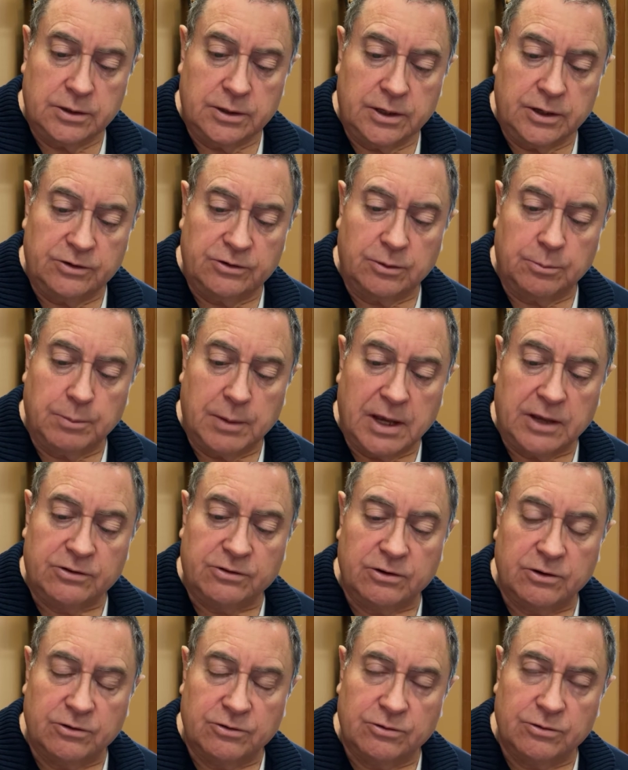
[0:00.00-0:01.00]
is a
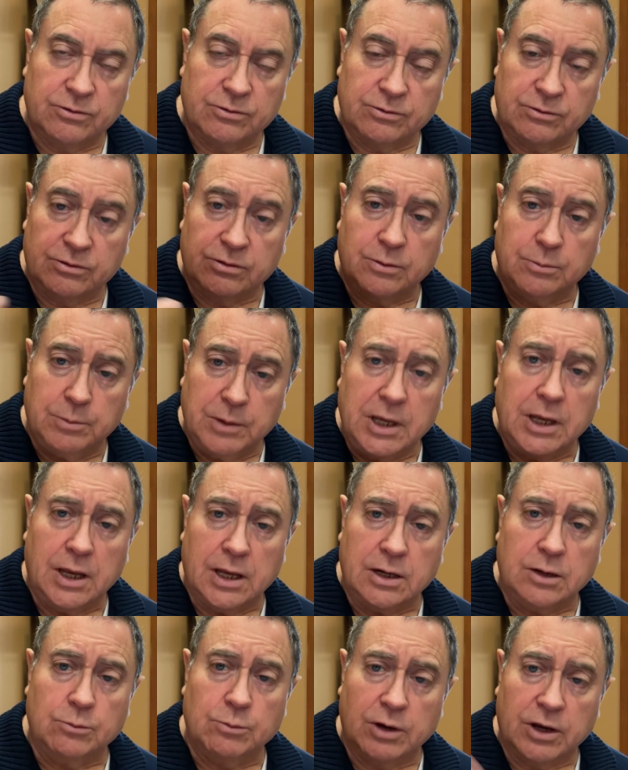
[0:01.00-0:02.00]
message, to me
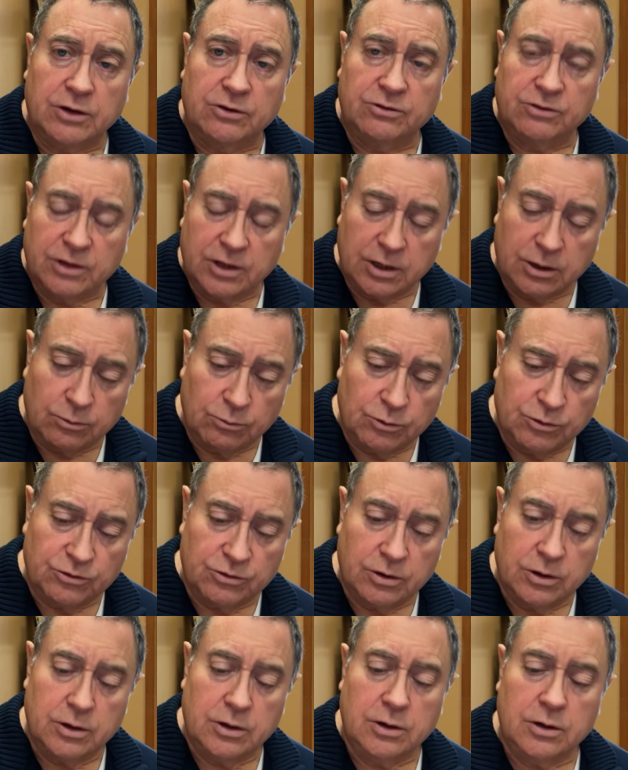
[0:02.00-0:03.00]
anyways, that it
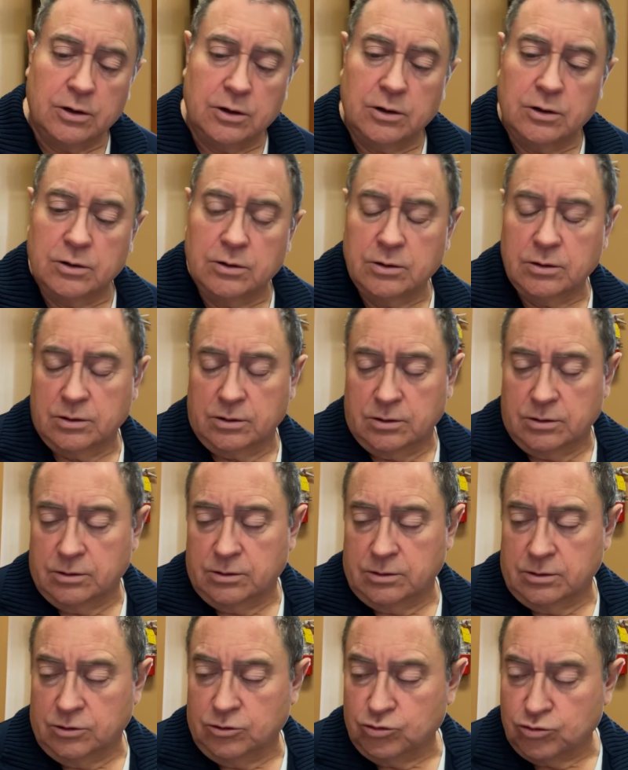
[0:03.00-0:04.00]
was
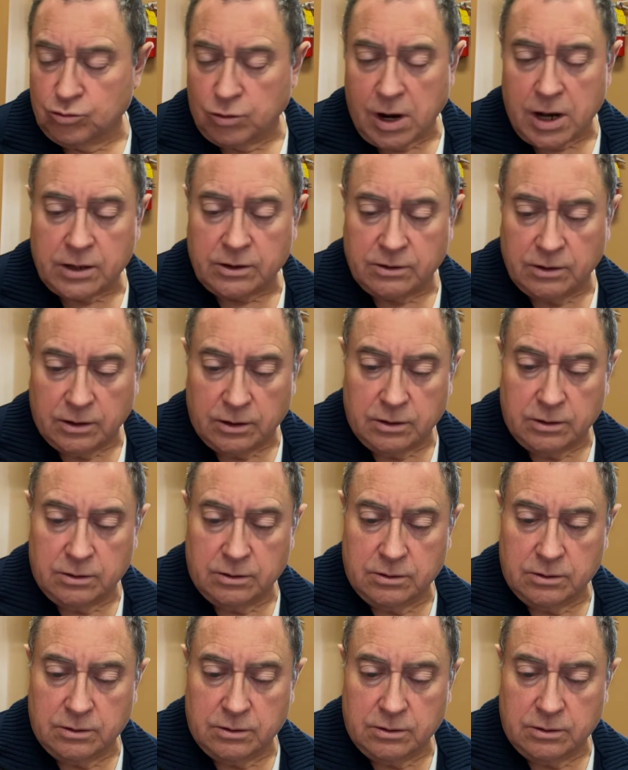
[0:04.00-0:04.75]
directed